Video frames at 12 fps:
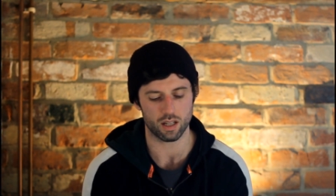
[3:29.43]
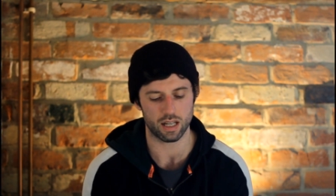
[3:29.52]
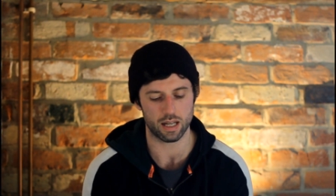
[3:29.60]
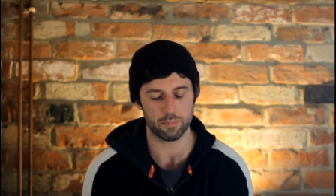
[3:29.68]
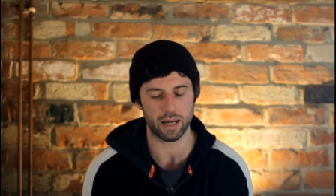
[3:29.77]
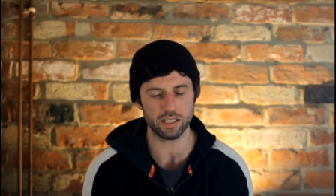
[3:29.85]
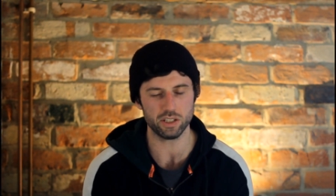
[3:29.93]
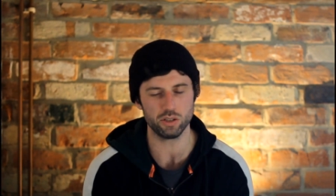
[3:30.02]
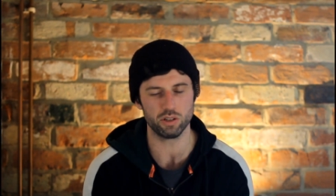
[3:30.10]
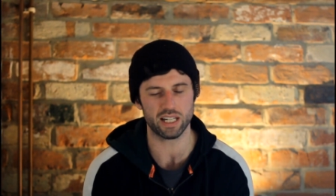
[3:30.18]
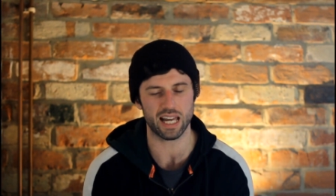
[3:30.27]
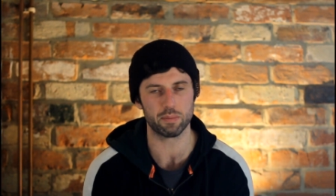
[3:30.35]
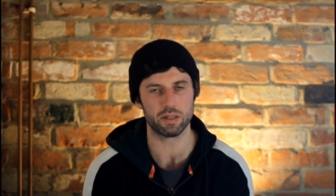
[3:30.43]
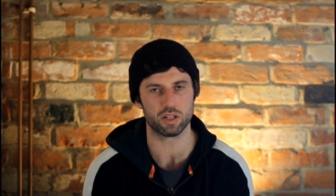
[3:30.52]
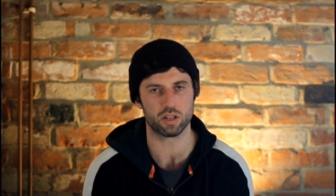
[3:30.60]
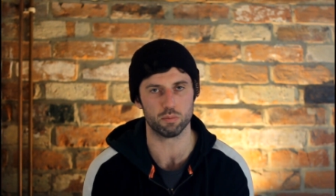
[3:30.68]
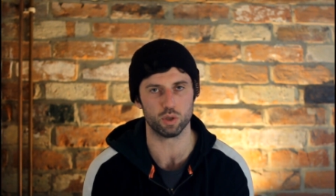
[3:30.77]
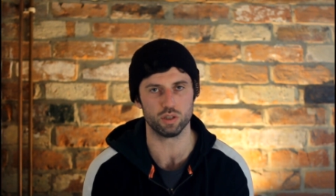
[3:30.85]
imagine you came into
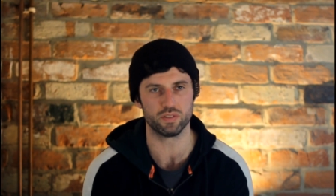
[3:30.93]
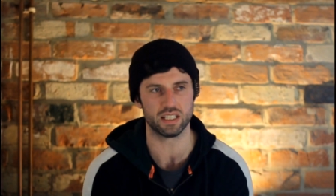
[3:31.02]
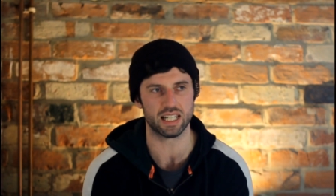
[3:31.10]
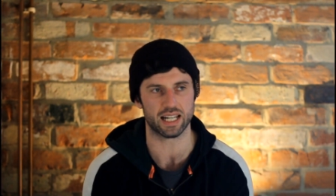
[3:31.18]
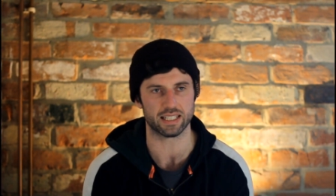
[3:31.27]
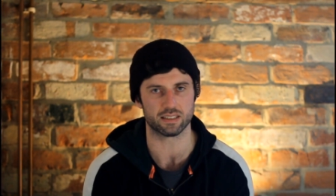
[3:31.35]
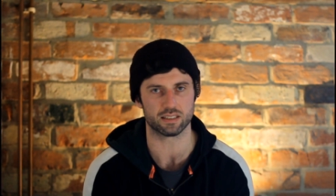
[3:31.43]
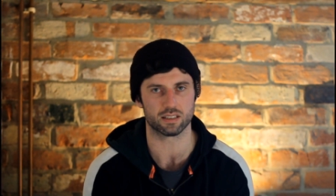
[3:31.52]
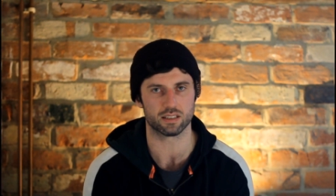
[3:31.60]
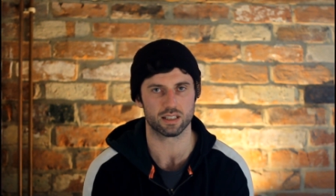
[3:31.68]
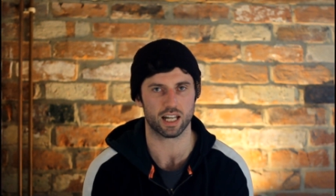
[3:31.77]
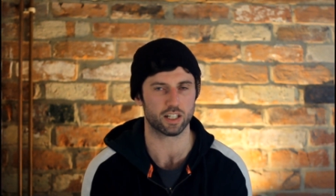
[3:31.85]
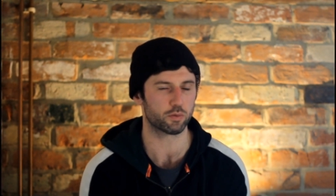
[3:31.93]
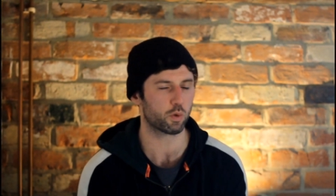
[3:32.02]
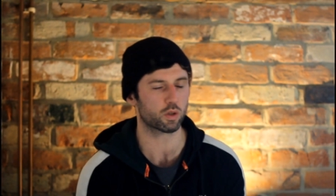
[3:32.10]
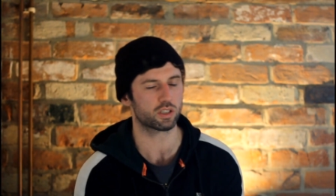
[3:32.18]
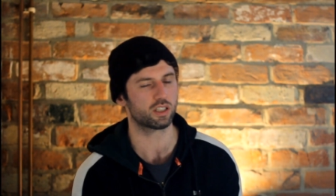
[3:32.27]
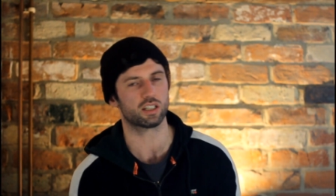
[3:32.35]
the movie late. Like you
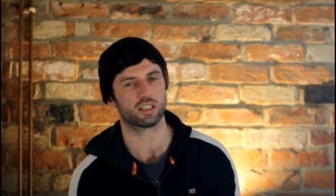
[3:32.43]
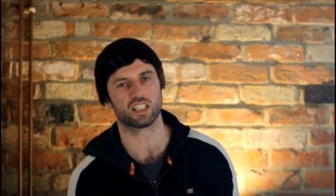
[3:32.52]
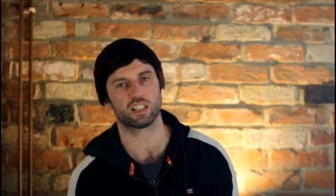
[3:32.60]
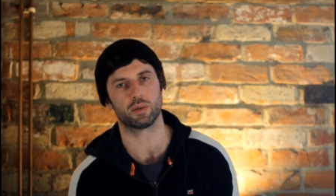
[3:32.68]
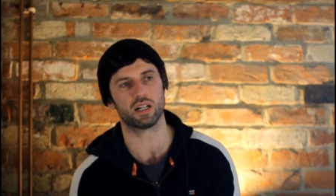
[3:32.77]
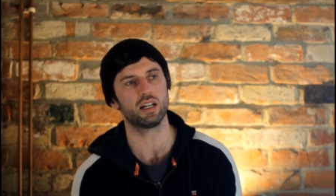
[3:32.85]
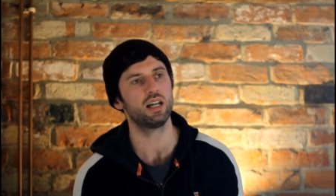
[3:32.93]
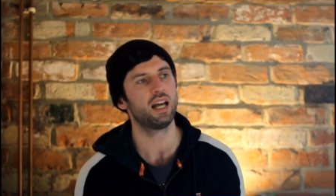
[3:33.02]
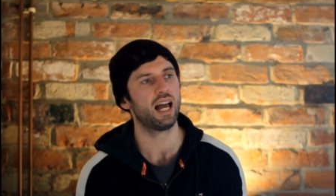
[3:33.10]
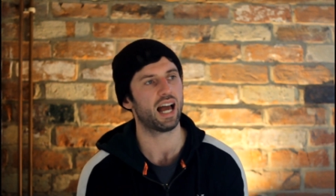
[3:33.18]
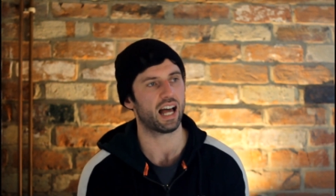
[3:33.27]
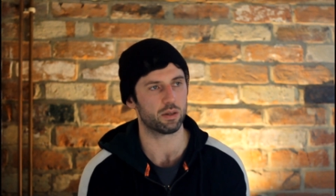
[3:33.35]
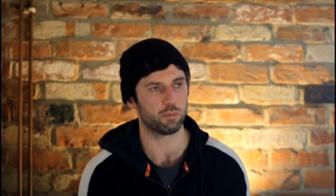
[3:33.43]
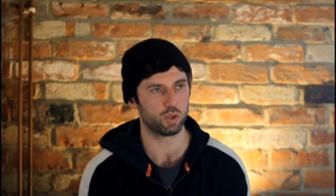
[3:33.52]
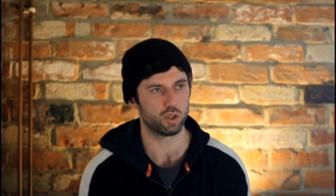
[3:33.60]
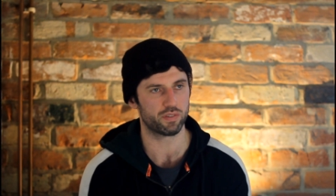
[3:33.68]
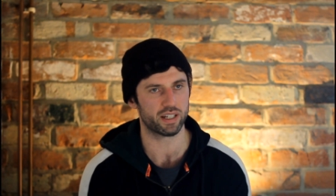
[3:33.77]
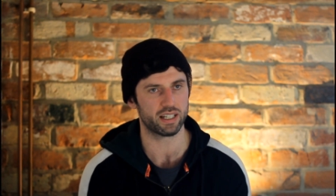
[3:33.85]
walked into the cinema and the
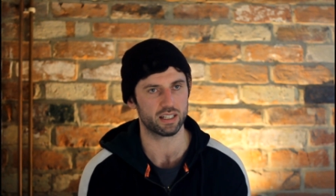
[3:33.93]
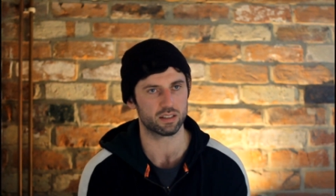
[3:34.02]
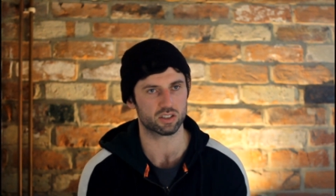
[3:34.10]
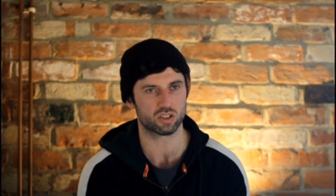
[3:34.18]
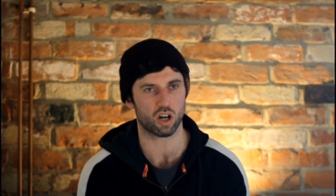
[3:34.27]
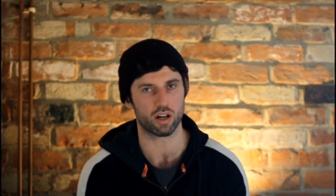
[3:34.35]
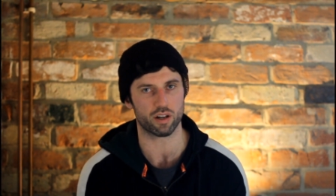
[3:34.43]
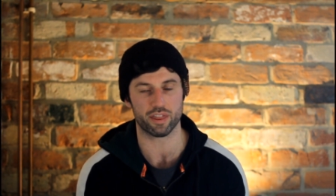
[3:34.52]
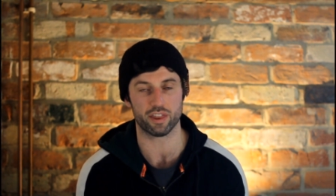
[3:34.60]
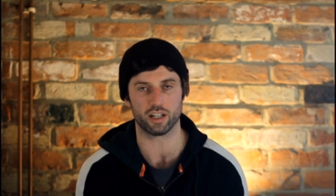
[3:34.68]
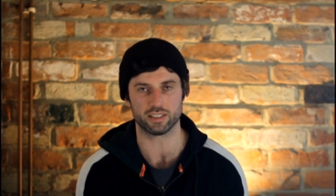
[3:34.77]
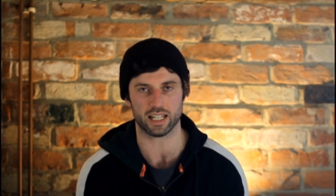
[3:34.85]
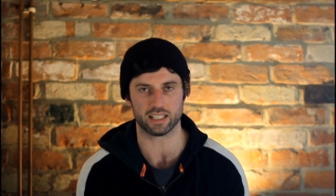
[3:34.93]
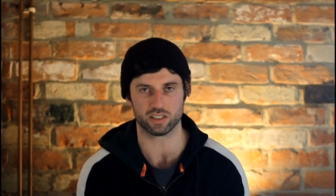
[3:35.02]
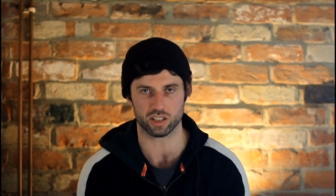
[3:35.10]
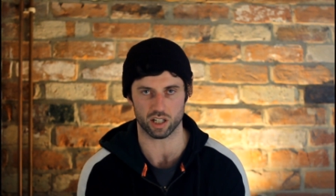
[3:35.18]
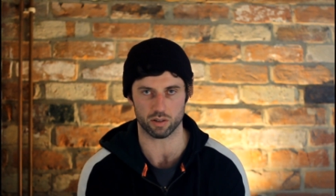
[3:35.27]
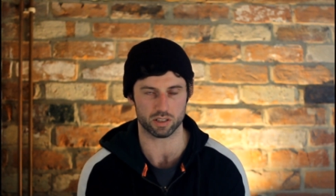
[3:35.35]
movie started 30 seconds
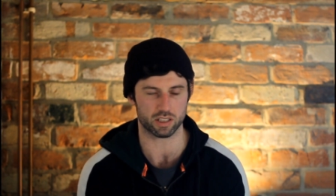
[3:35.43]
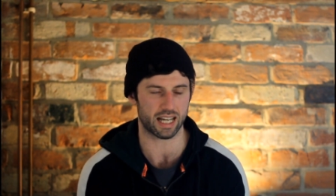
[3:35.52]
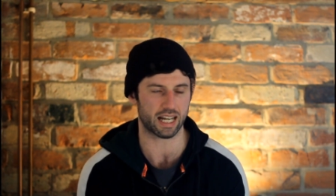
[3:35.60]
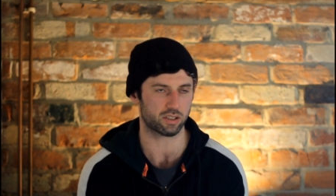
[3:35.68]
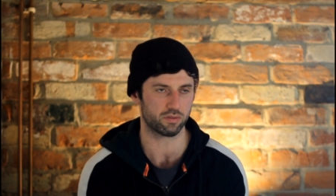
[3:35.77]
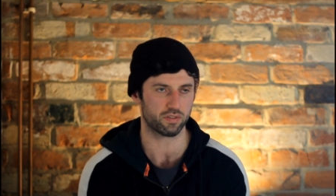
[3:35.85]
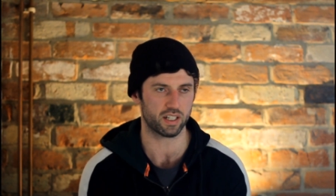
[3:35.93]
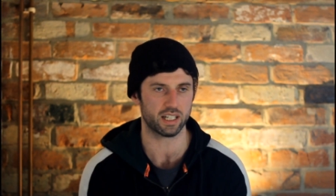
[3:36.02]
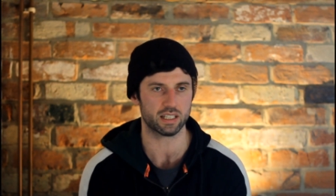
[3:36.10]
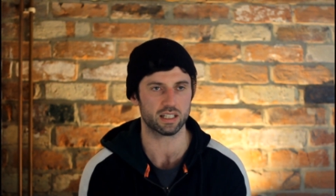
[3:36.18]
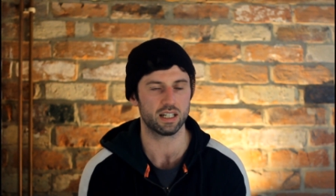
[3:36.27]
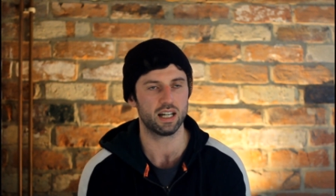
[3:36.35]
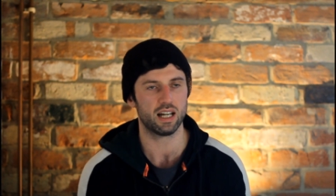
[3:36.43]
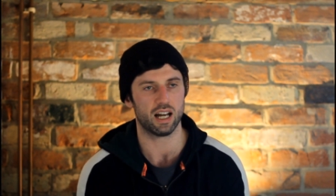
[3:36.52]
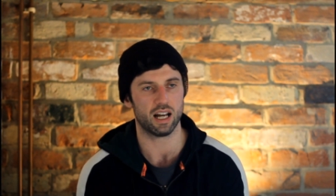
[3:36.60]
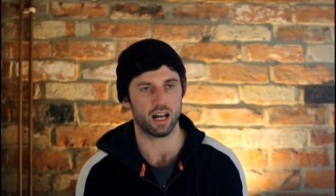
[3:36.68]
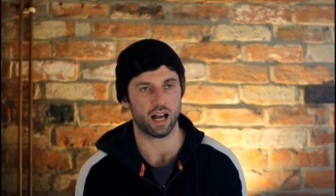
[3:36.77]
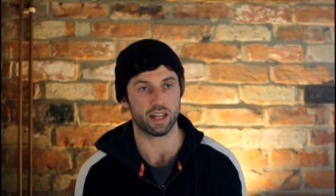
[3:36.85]
ago. It's an action flick,
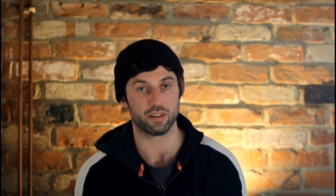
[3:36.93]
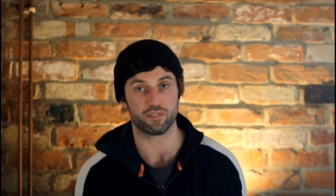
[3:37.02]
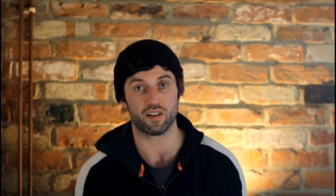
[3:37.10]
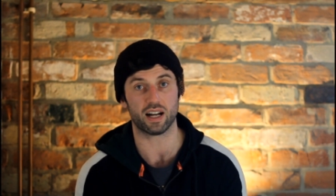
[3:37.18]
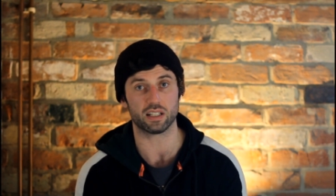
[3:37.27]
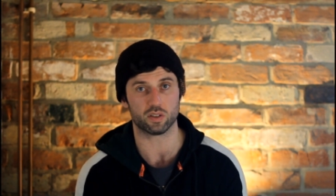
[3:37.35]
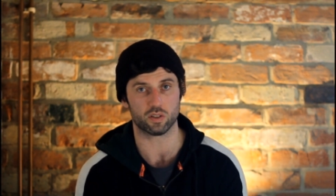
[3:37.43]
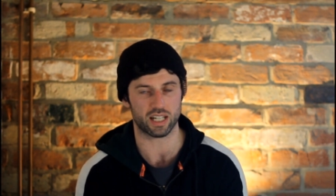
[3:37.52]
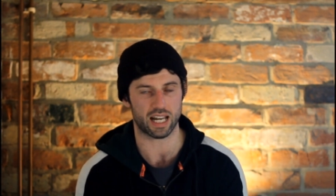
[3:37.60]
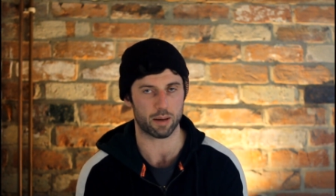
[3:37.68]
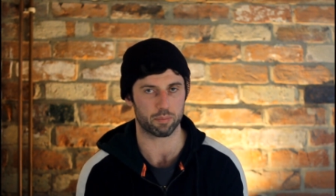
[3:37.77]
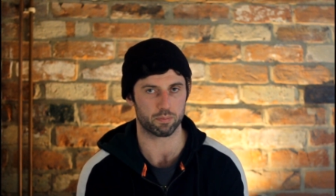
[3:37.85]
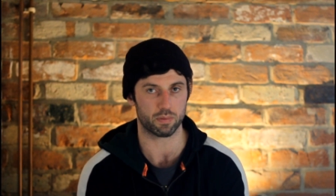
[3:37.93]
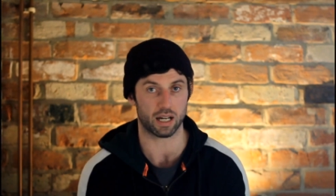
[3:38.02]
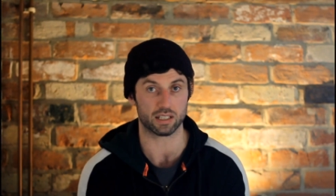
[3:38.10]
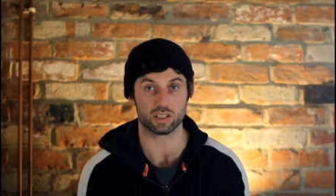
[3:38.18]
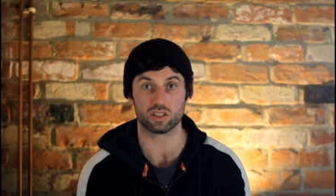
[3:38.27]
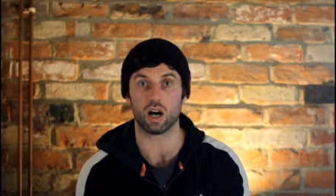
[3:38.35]
and the fight's already
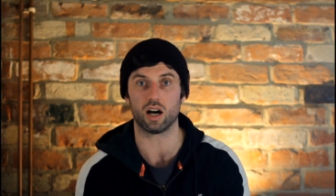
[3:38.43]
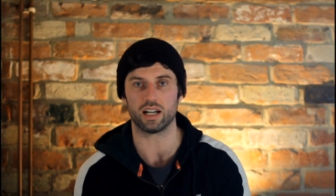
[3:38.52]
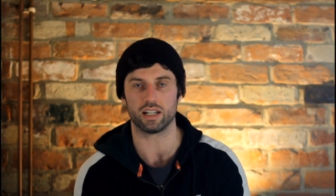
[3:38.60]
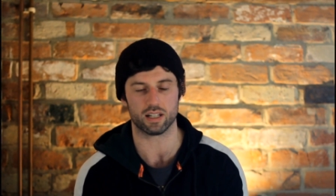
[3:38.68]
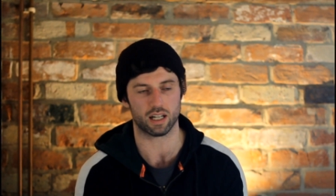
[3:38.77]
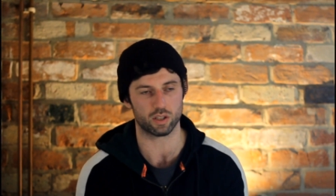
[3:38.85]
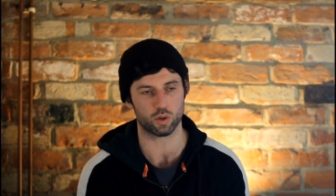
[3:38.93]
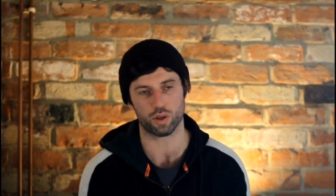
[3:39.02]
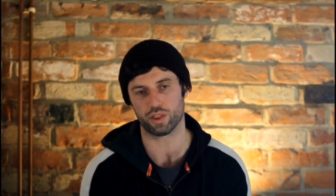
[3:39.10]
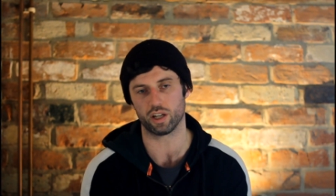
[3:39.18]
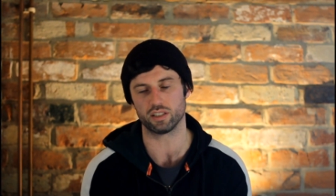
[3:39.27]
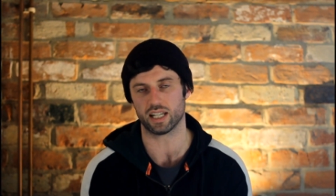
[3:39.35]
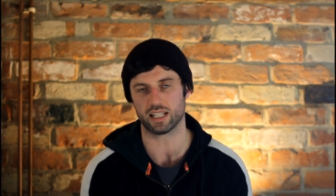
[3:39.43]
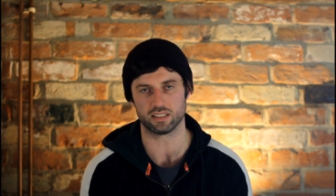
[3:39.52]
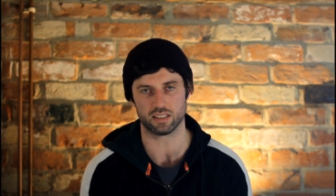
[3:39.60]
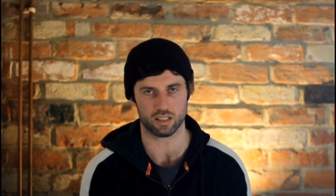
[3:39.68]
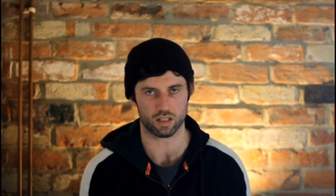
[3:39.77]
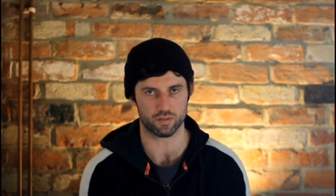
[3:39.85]
started, and you're 30 seconds
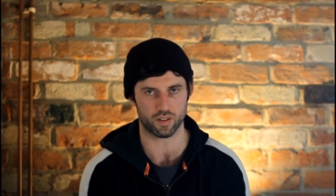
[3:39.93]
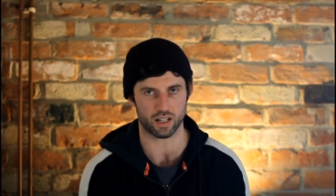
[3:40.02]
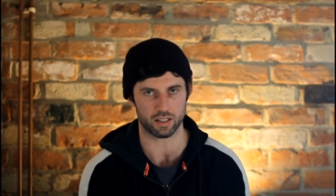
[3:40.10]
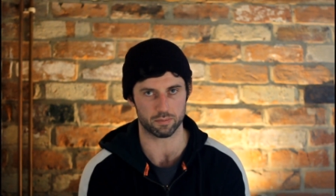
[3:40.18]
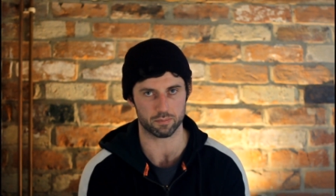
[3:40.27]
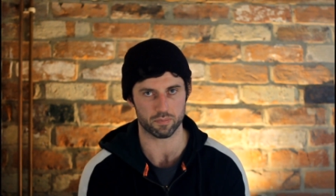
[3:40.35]
into the fight.